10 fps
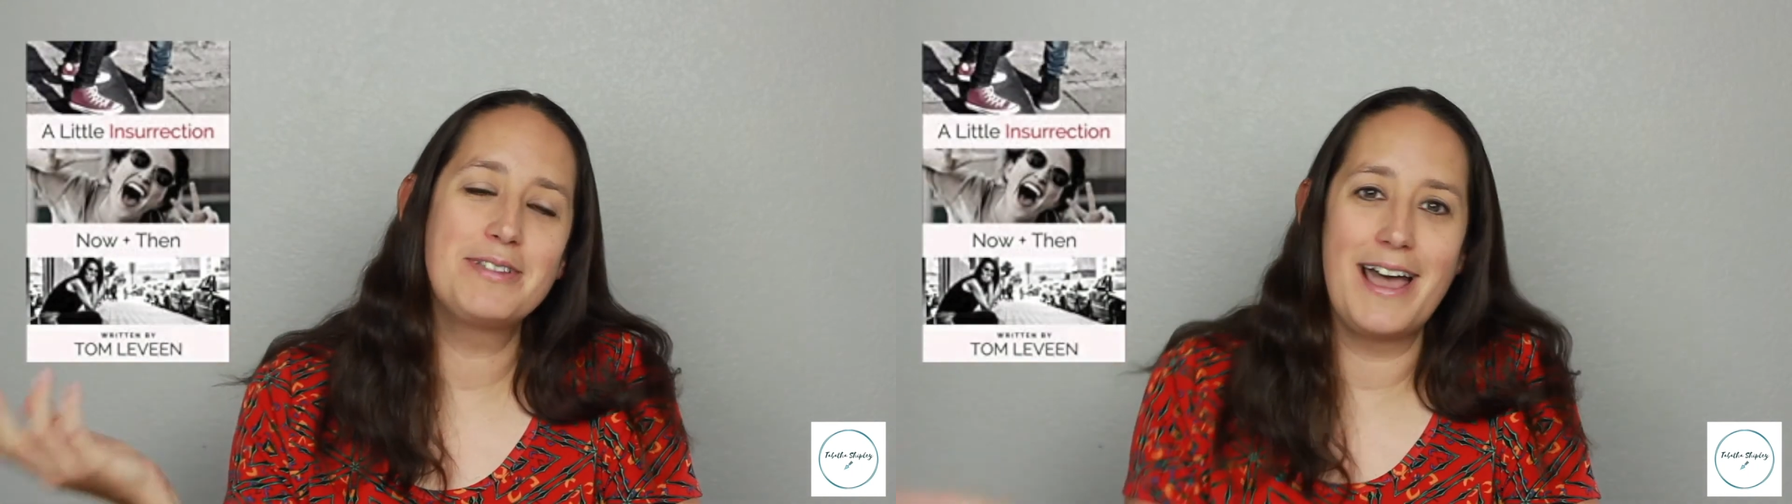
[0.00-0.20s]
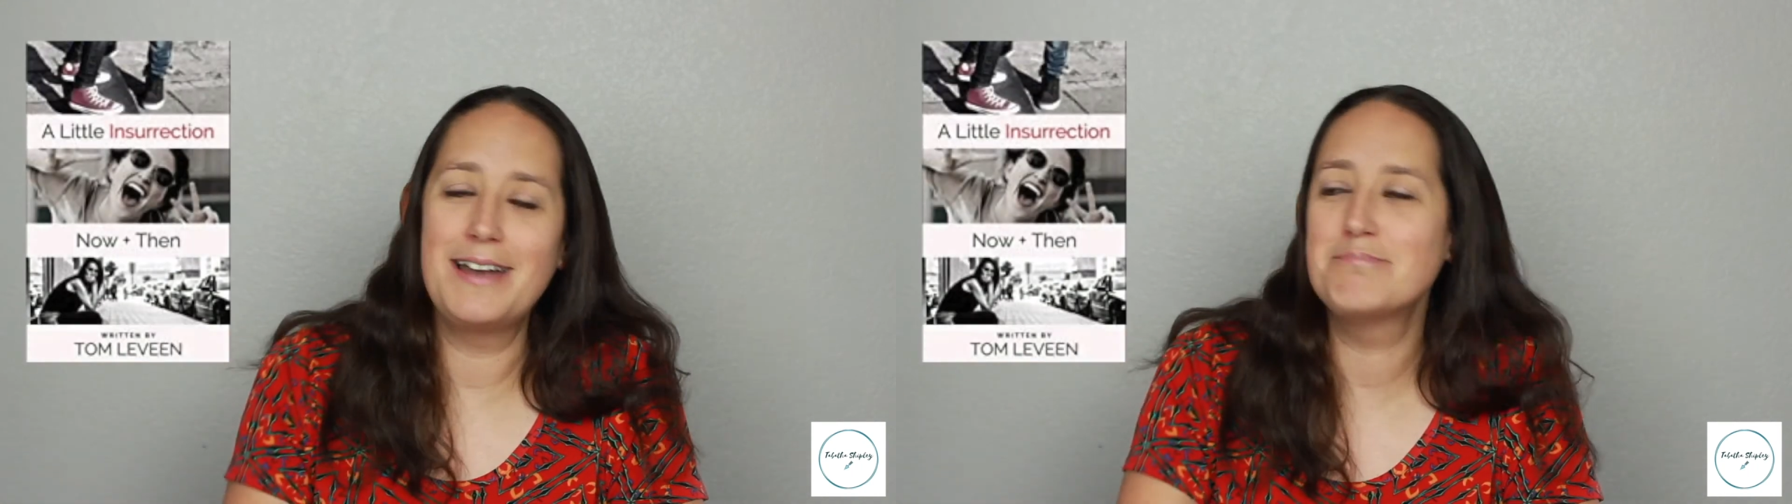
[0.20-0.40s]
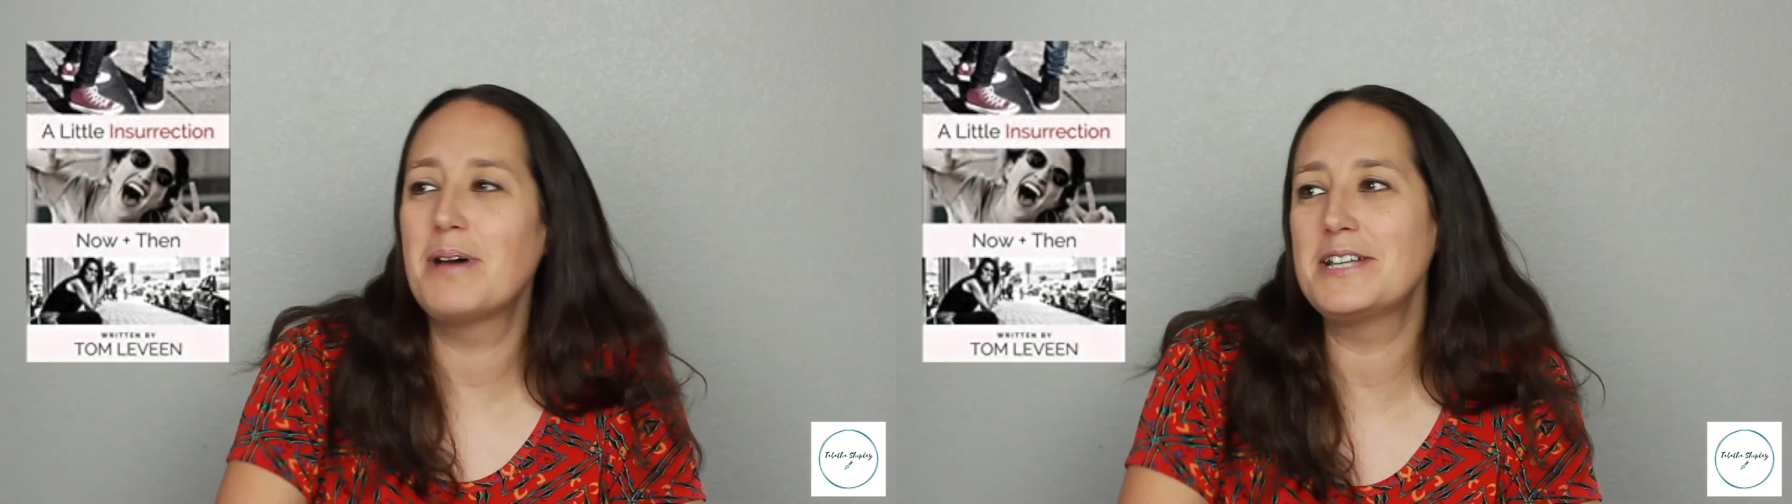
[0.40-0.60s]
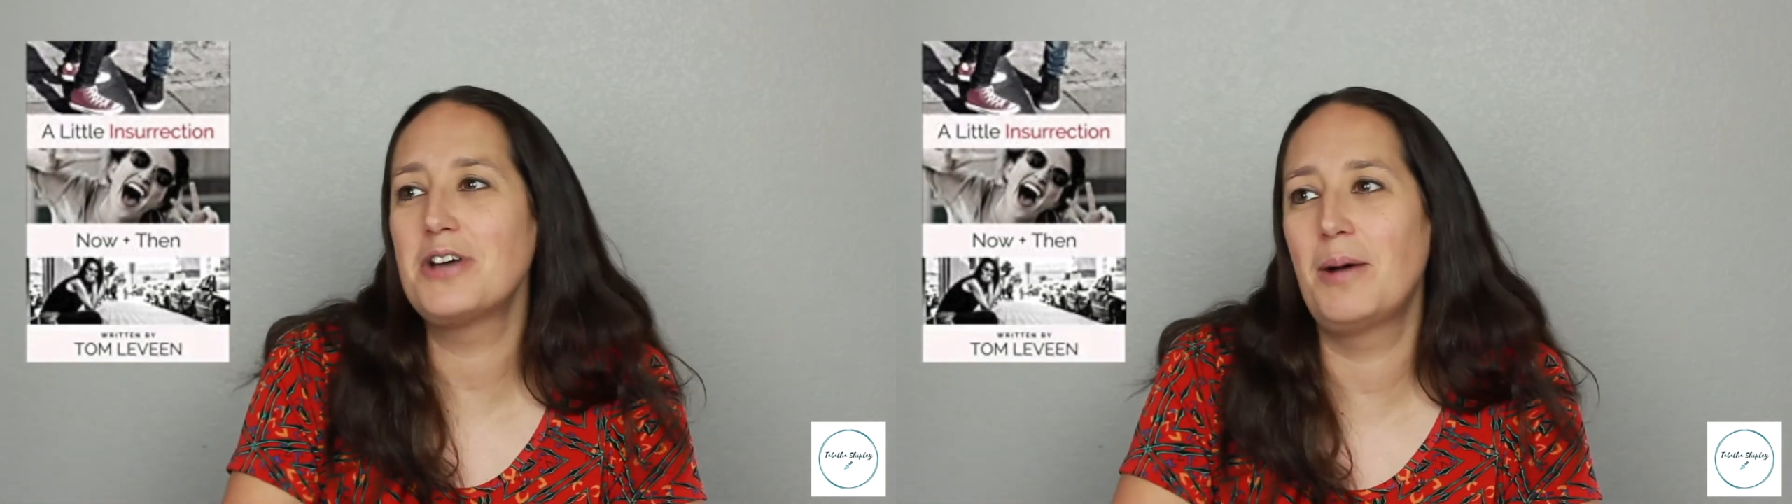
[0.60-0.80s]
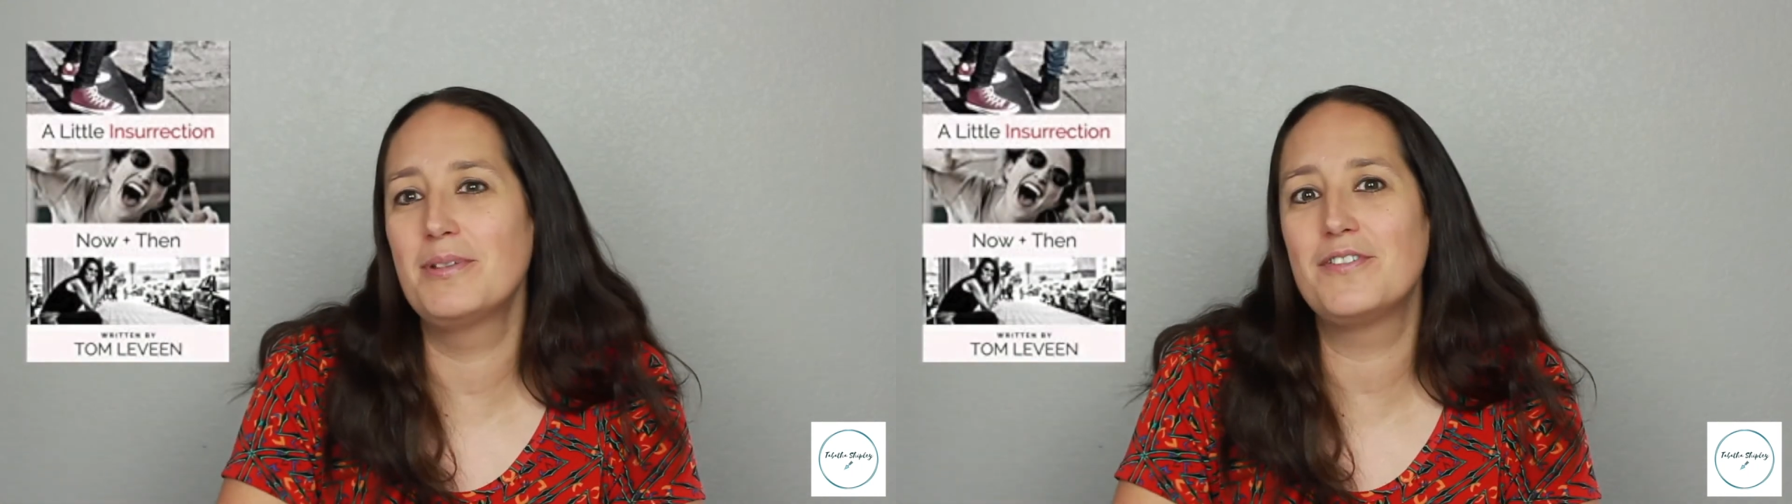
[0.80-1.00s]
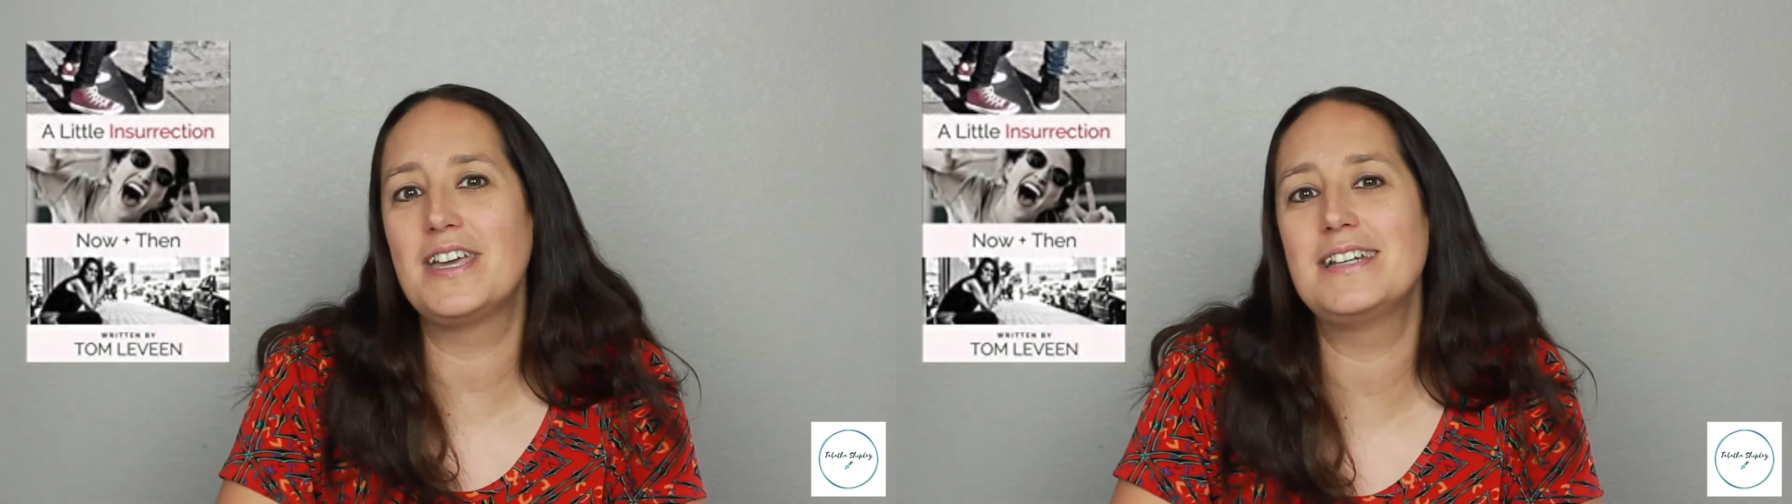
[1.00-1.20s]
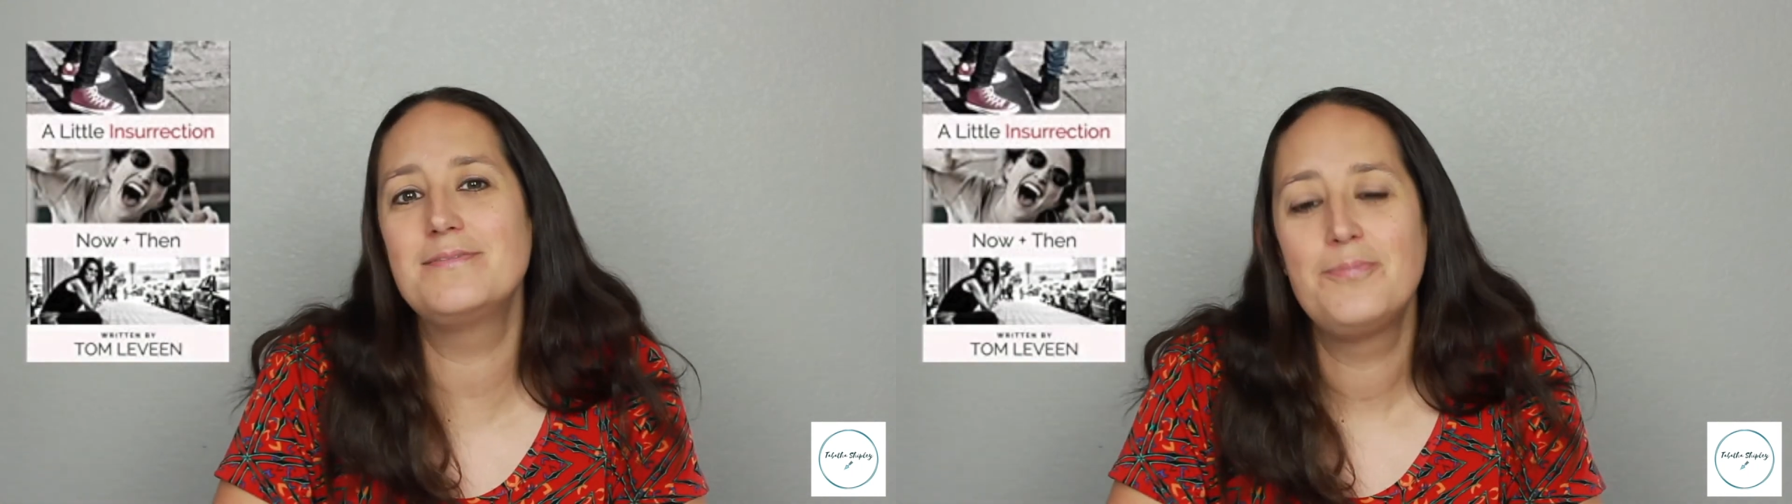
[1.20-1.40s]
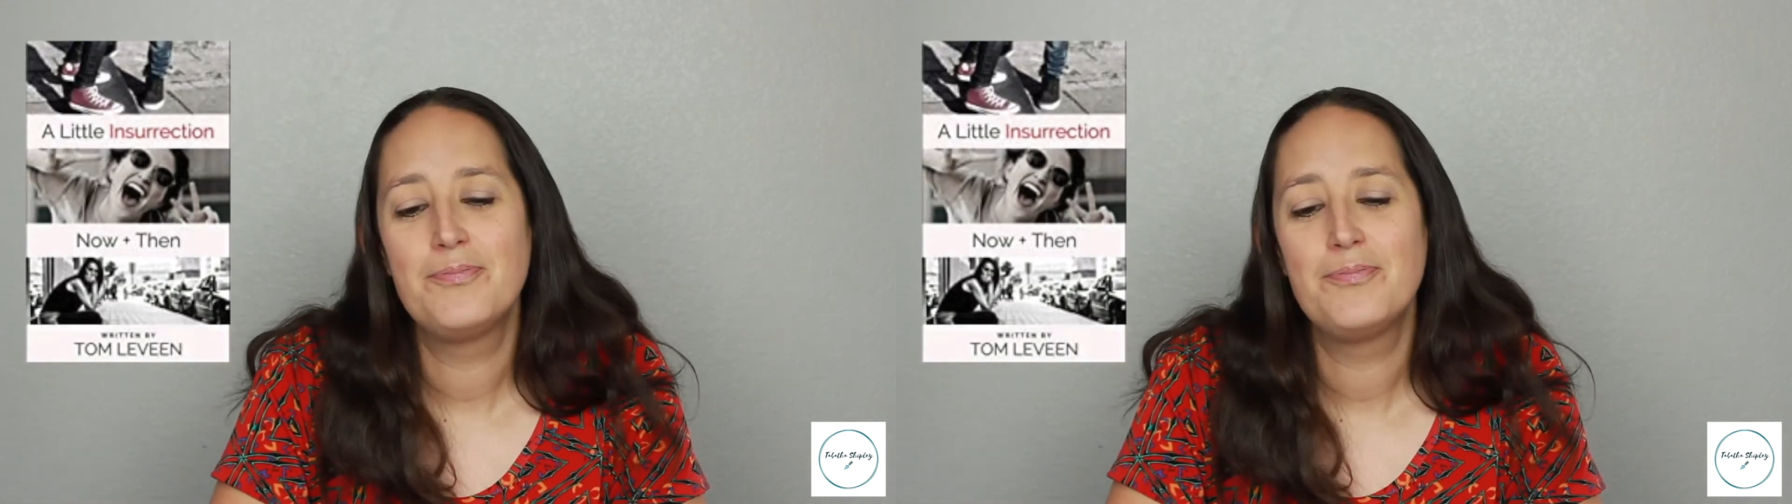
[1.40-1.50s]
and Then by Tom Levine.